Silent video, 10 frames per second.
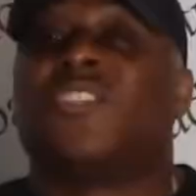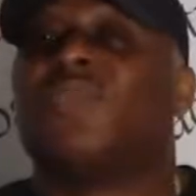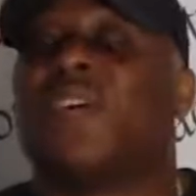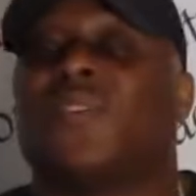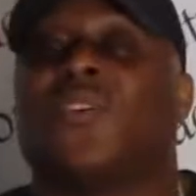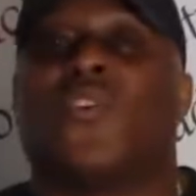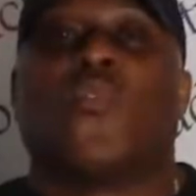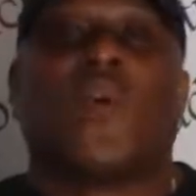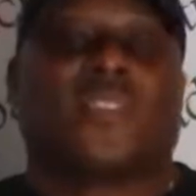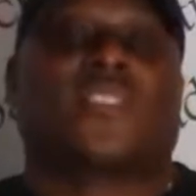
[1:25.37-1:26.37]
You never know
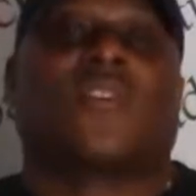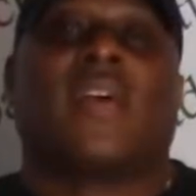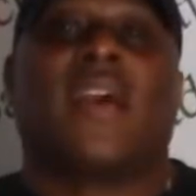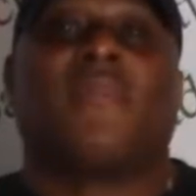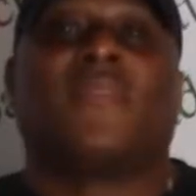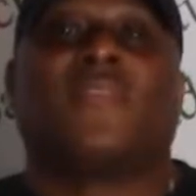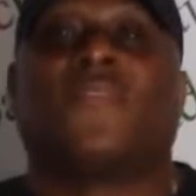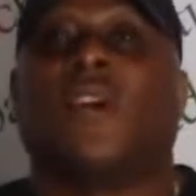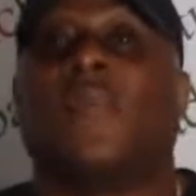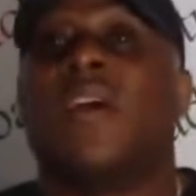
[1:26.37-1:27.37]
what is going to happen
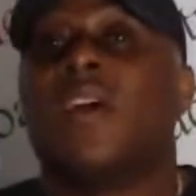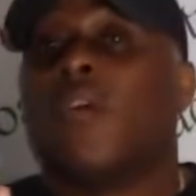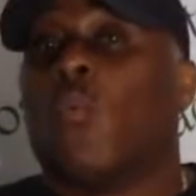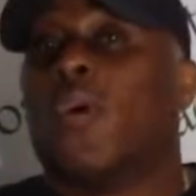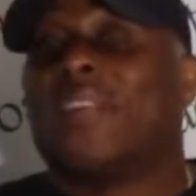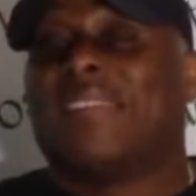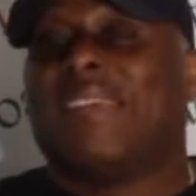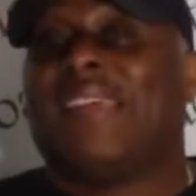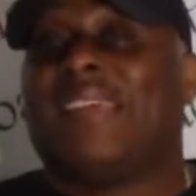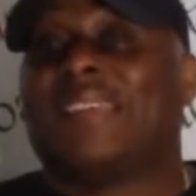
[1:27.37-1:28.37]
from one
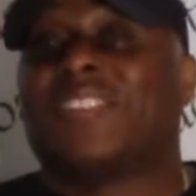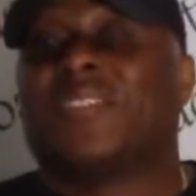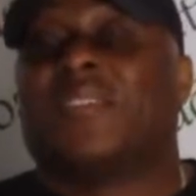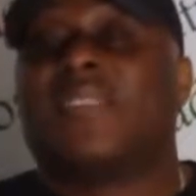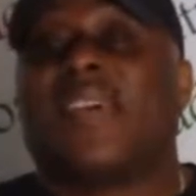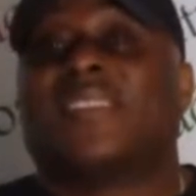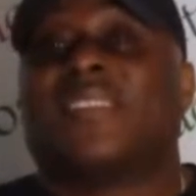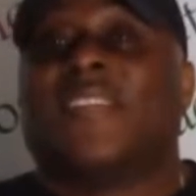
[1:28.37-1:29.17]
day to the next.